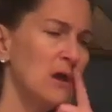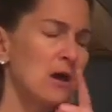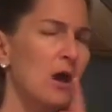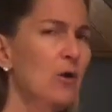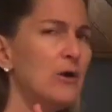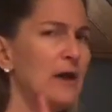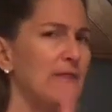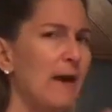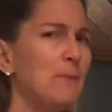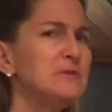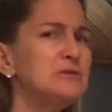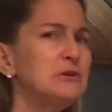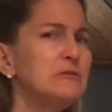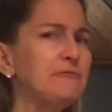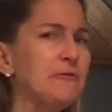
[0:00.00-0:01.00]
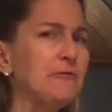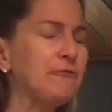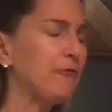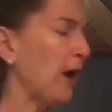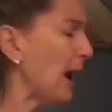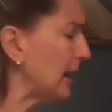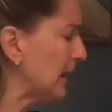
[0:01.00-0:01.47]
Okay, that was for
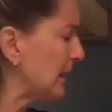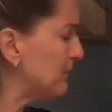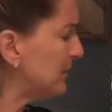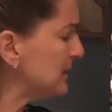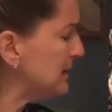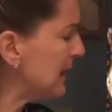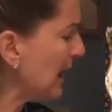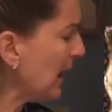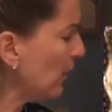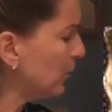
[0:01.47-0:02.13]
Friday, but now